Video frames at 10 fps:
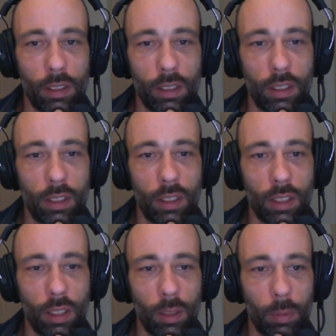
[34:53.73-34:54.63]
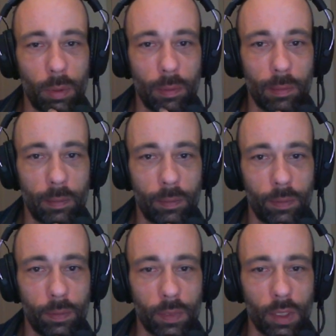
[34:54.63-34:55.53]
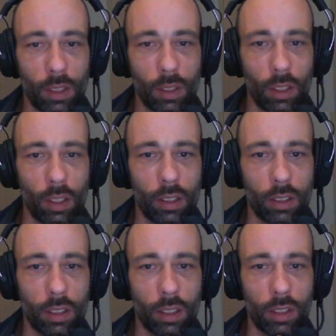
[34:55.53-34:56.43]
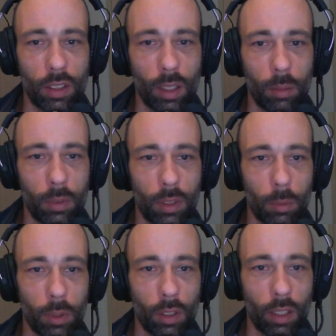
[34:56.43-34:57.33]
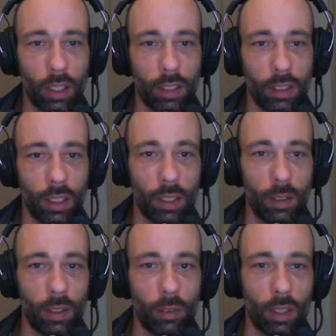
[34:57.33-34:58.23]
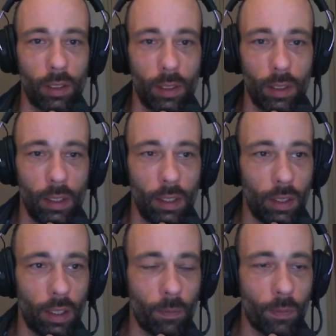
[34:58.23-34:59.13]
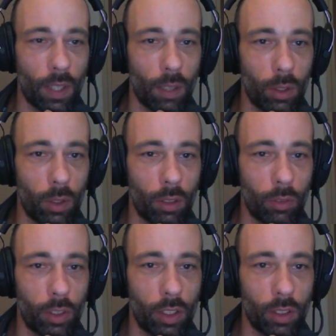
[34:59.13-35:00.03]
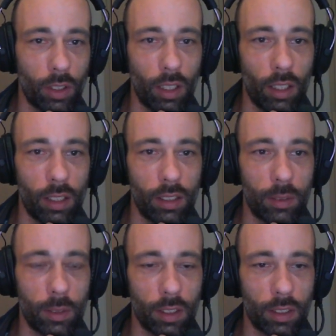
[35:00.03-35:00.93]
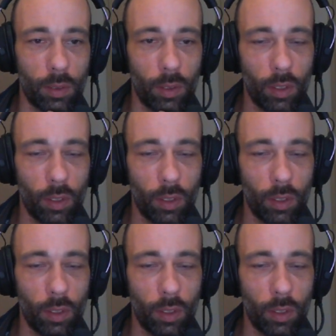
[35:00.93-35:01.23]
Shape. I don't understand the shape. Shape is underlined. Ah, there we go. Yeah, I was looking for this underlined because we